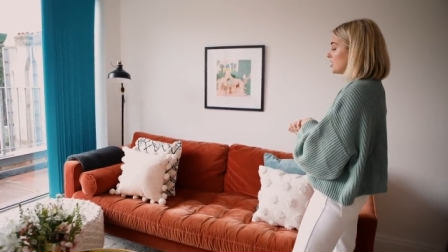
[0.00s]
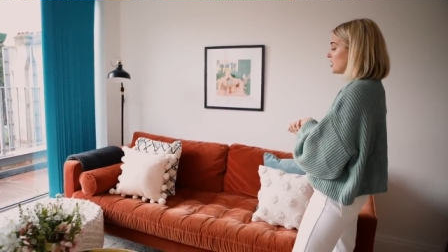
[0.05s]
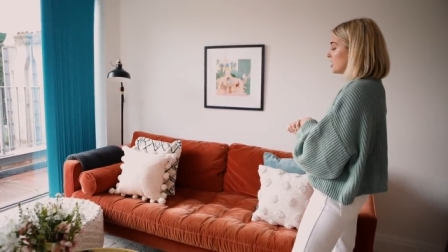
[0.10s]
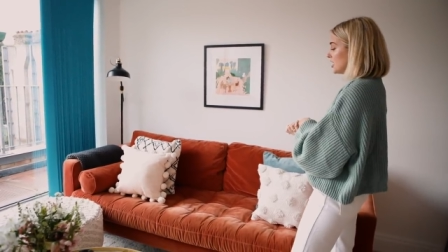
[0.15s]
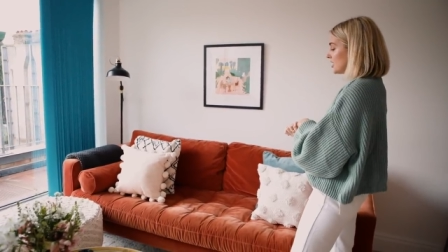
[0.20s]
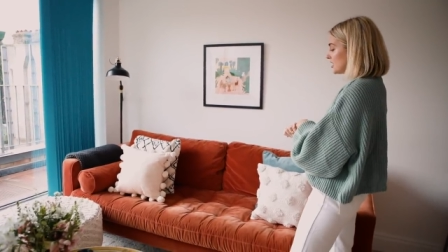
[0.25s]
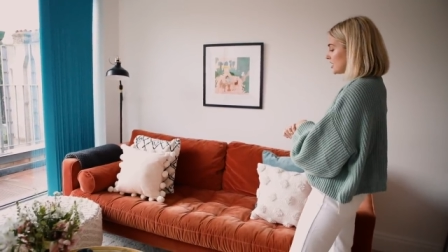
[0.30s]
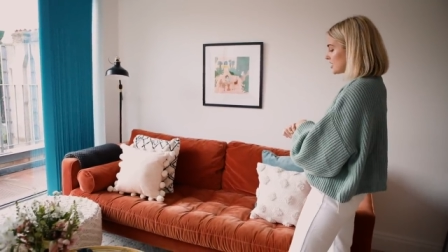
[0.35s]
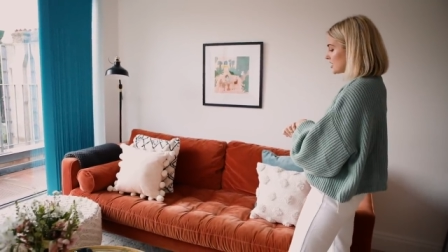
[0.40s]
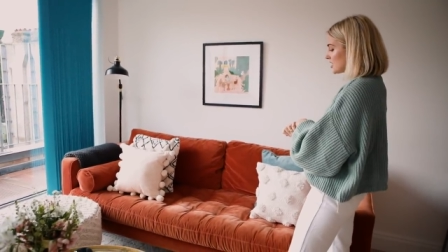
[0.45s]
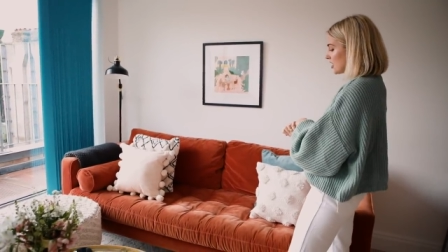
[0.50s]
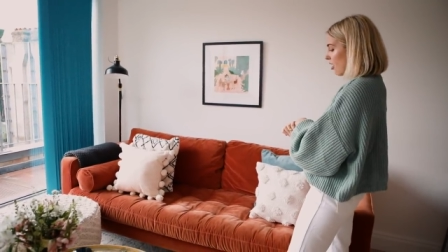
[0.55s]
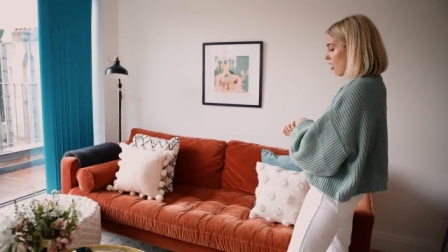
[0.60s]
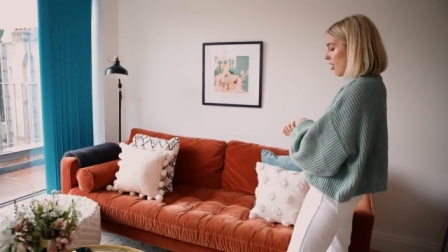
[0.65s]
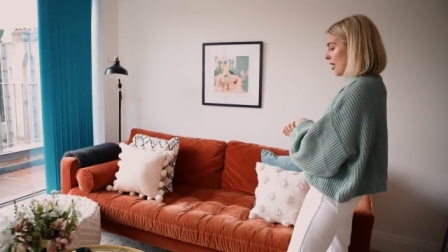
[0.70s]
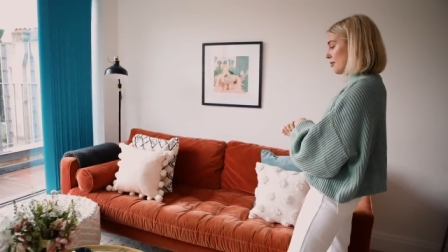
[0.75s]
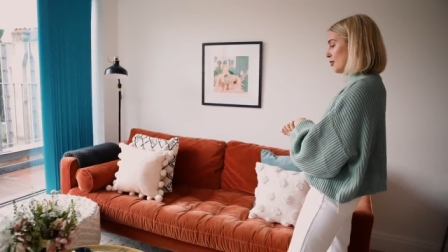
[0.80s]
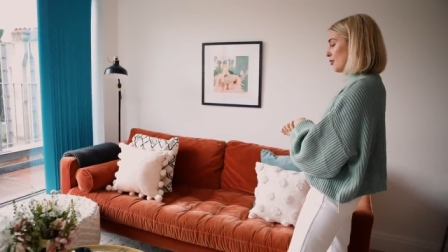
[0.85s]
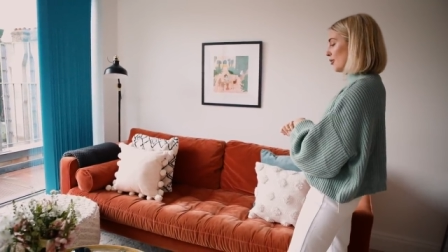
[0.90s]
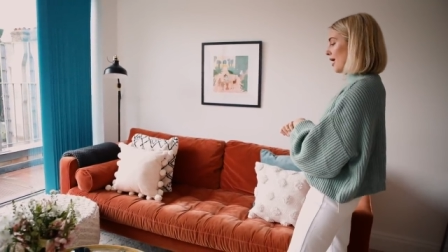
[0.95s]
this
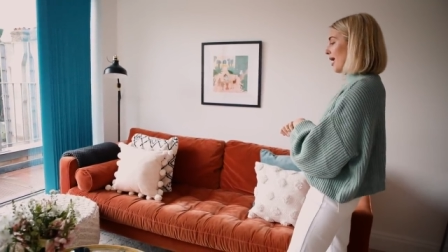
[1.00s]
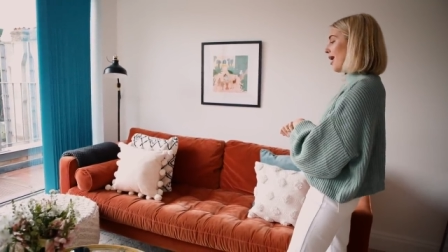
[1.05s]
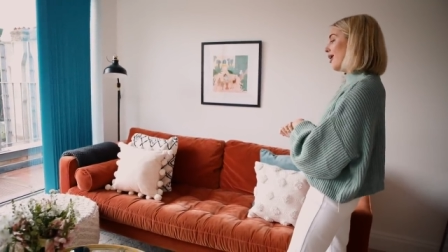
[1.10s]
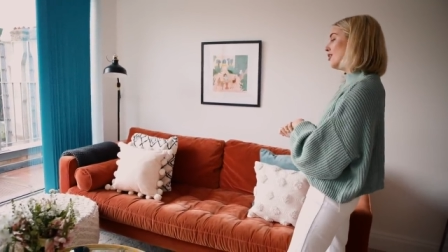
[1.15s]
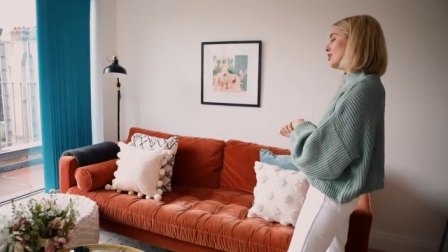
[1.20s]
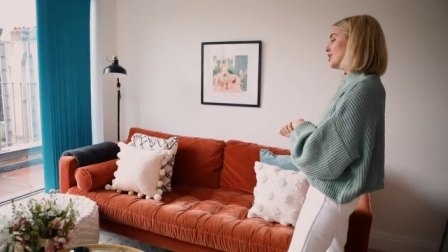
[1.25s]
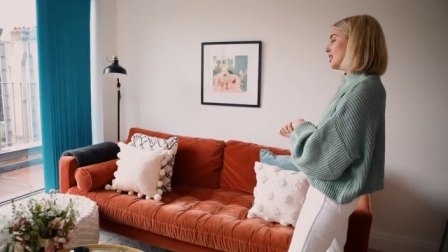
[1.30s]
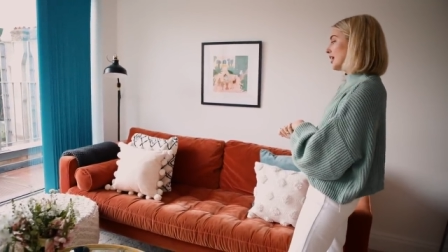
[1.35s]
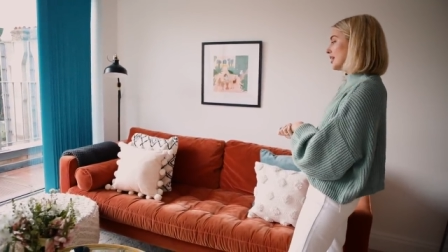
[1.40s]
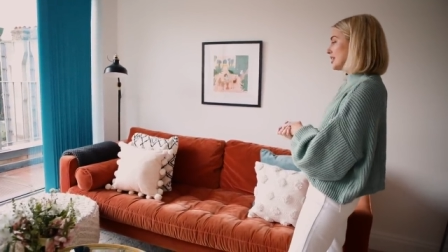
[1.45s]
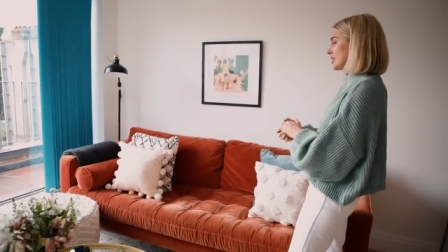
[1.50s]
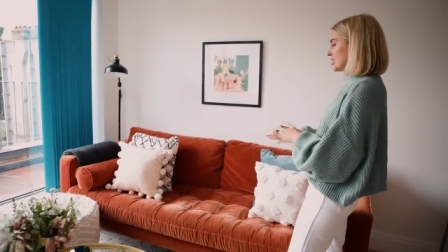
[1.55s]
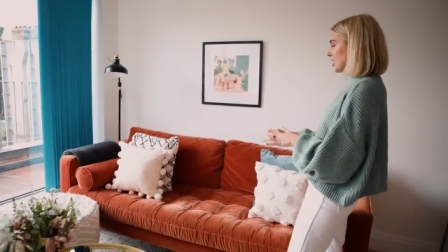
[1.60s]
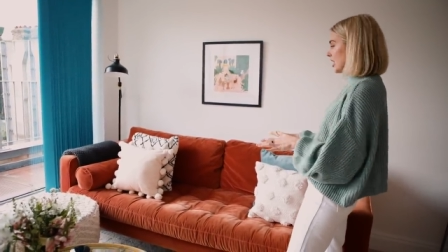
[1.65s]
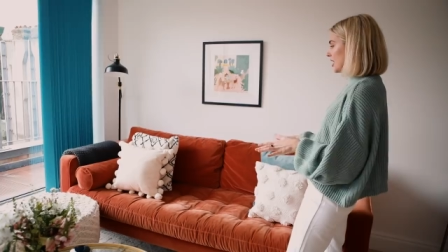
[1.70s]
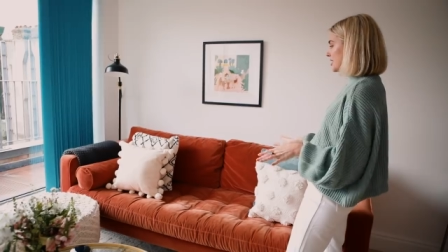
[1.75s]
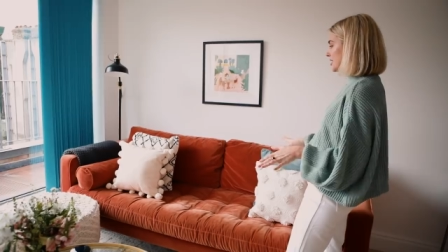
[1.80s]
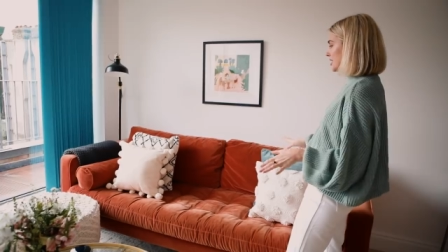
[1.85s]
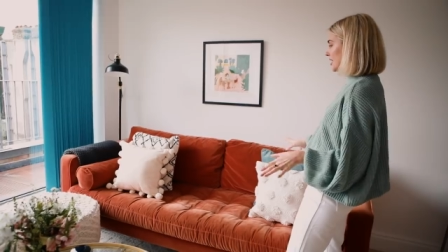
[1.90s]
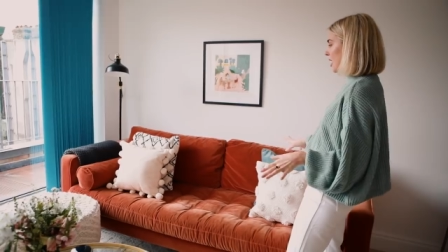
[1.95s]
time around, I
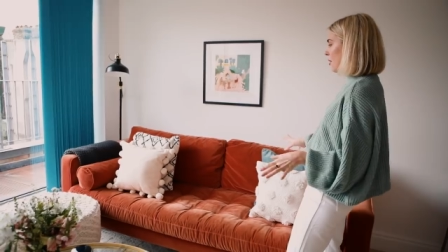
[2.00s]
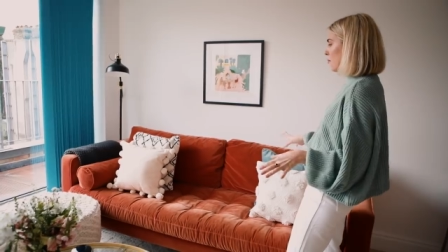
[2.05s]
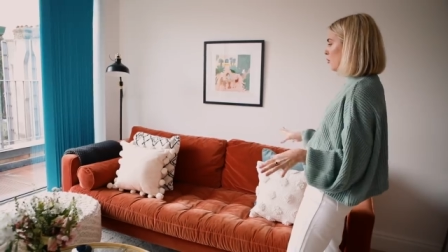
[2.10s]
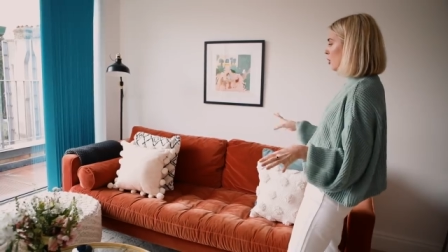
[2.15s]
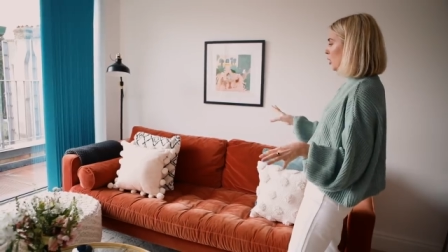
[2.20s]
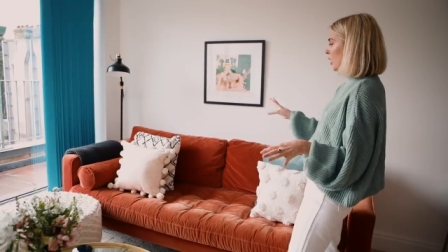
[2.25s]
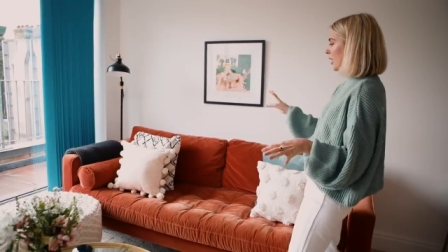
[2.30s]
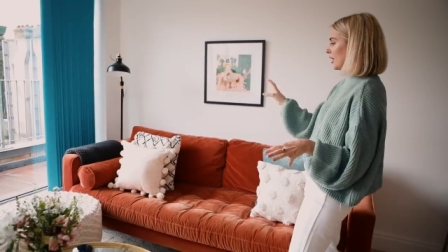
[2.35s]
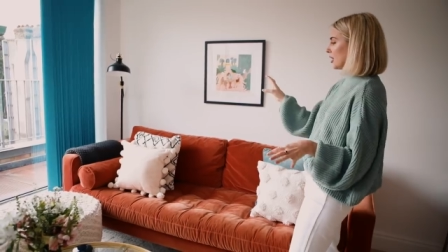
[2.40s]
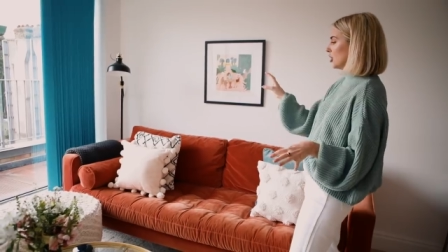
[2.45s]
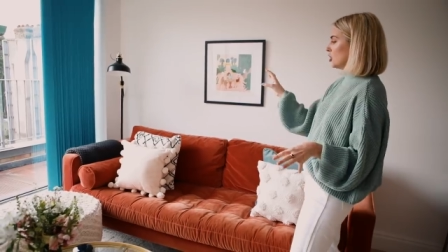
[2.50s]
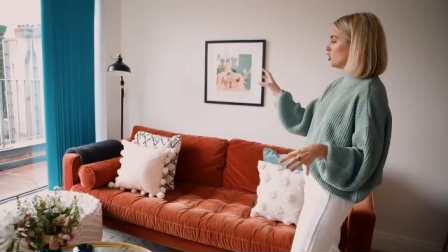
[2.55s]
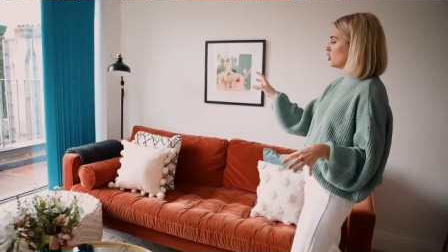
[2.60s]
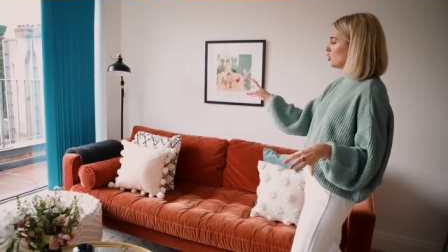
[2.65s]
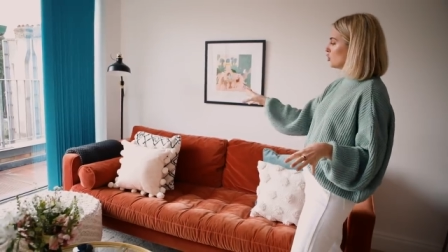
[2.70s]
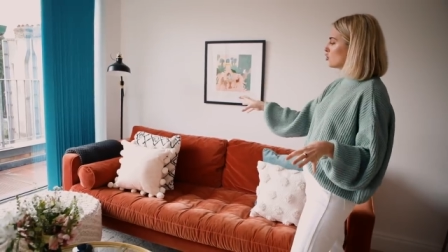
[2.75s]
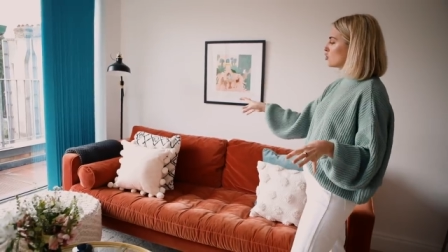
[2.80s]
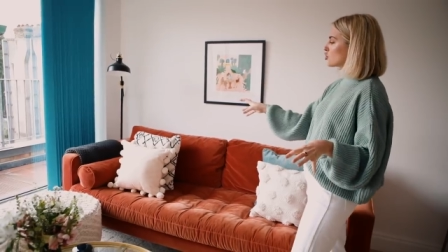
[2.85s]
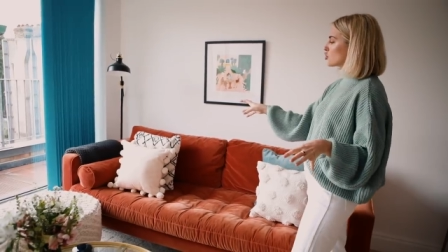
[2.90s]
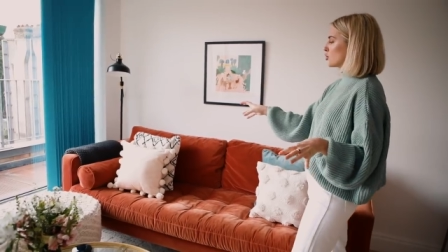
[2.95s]
decided to get more like
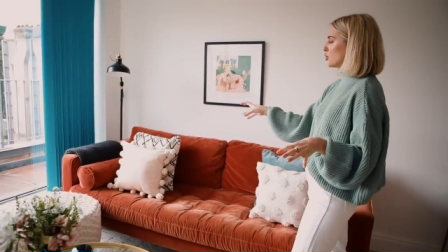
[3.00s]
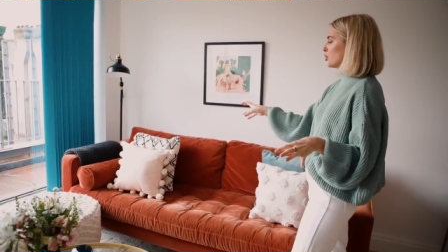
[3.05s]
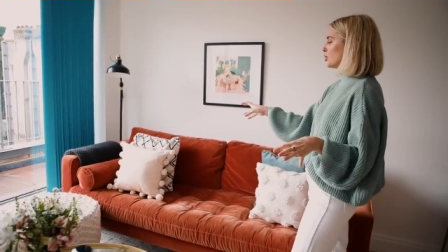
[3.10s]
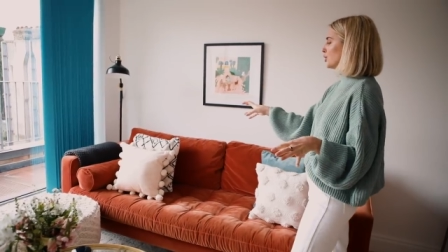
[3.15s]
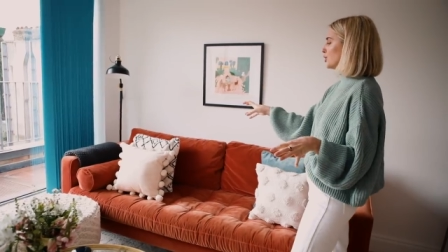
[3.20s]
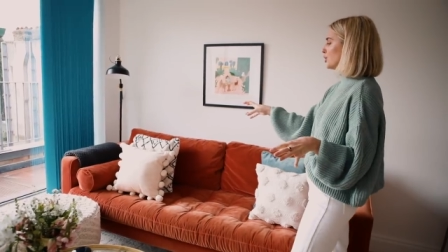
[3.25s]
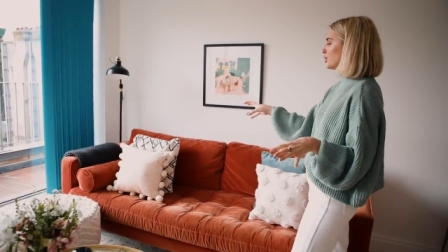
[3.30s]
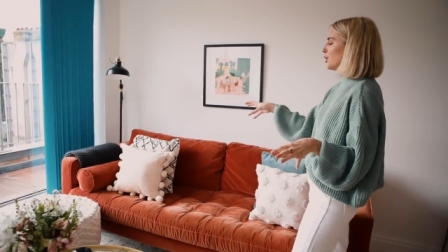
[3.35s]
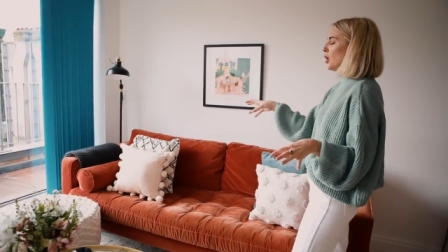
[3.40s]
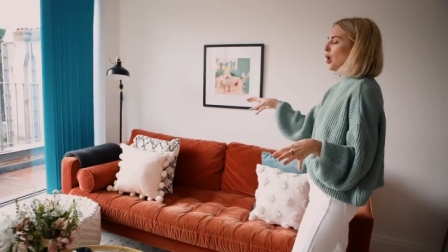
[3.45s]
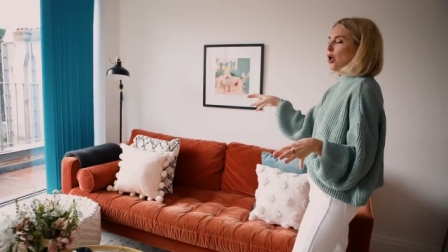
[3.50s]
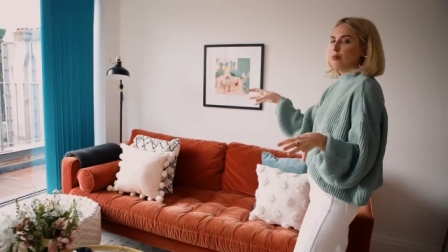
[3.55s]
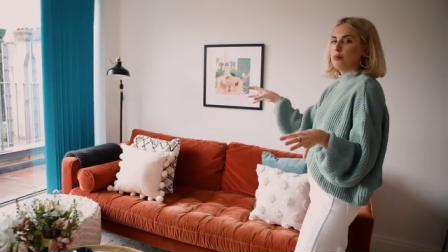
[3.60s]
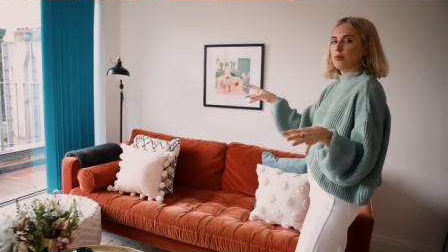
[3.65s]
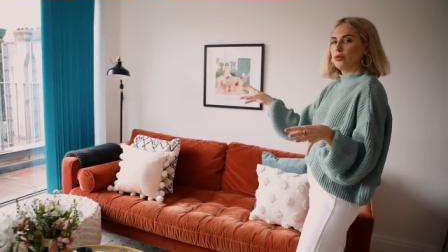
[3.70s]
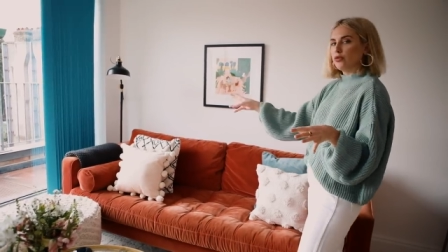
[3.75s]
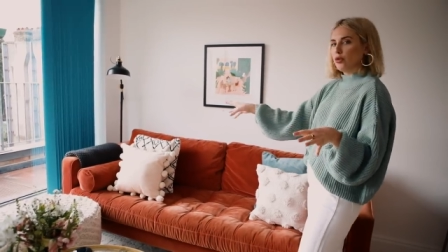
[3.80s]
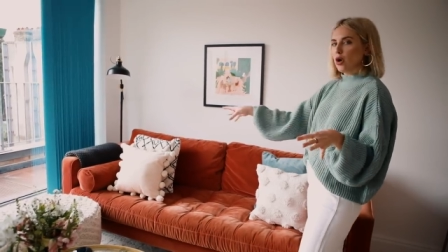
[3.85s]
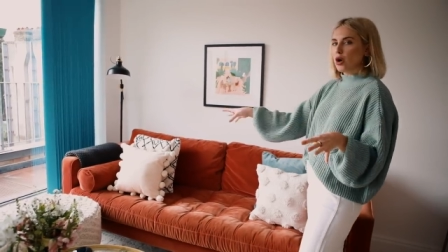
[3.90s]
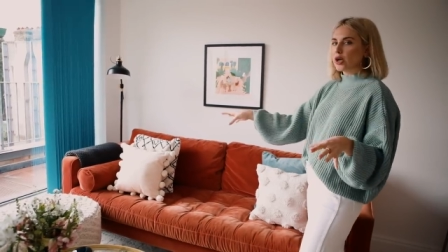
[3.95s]
neutral
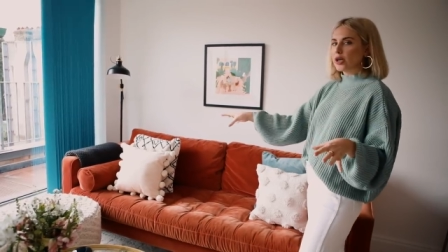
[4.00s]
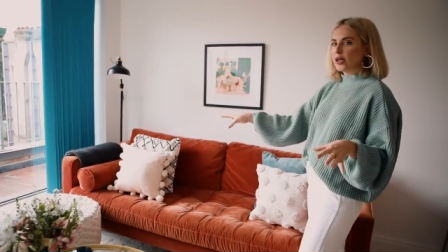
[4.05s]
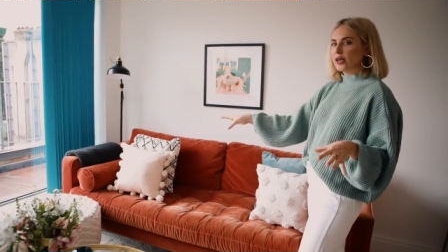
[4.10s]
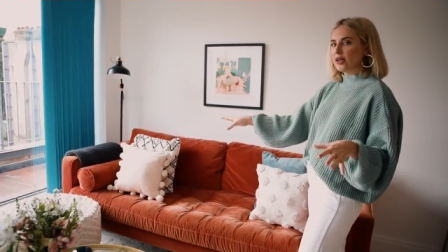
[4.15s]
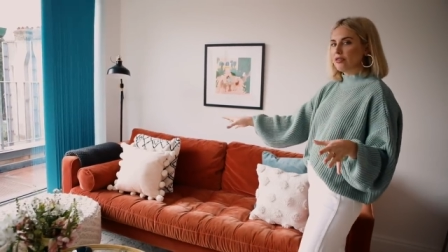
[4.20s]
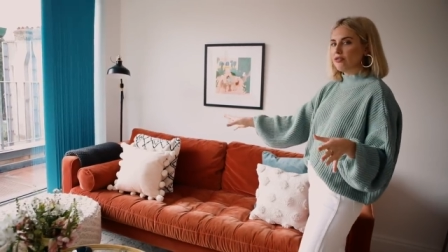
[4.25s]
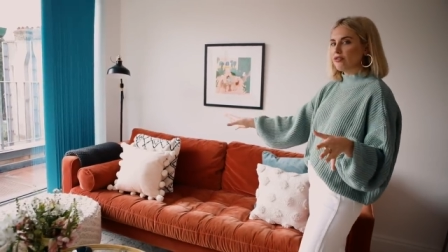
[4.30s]
Moroccan